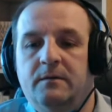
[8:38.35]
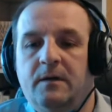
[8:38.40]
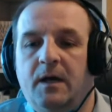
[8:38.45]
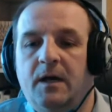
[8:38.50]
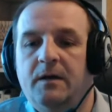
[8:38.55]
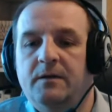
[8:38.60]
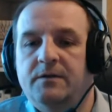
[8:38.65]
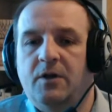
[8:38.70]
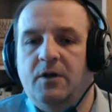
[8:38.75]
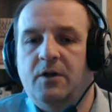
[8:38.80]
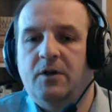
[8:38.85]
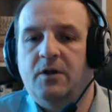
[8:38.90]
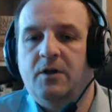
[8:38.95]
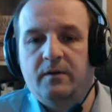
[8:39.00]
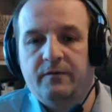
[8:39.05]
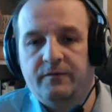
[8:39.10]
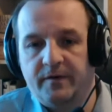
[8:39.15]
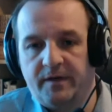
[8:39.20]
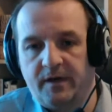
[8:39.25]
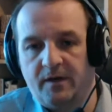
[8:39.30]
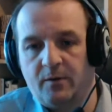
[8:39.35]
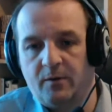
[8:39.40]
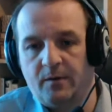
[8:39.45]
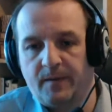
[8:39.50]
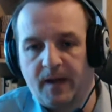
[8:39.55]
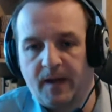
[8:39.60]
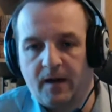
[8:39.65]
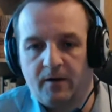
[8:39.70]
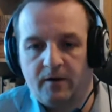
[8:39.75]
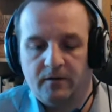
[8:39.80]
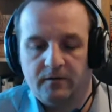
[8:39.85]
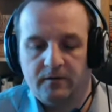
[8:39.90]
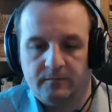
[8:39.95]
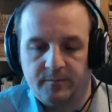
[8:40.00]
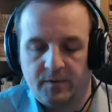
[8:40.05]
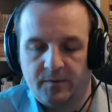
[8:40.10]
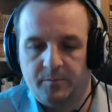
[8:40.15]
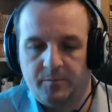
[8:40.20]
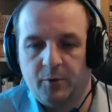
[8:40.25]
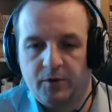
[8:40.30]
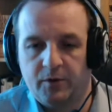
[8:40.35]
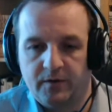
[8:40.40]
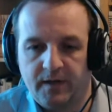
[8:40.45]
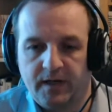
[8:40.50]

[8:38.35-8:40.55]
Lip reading: There's a whole other video on that. I'll put a link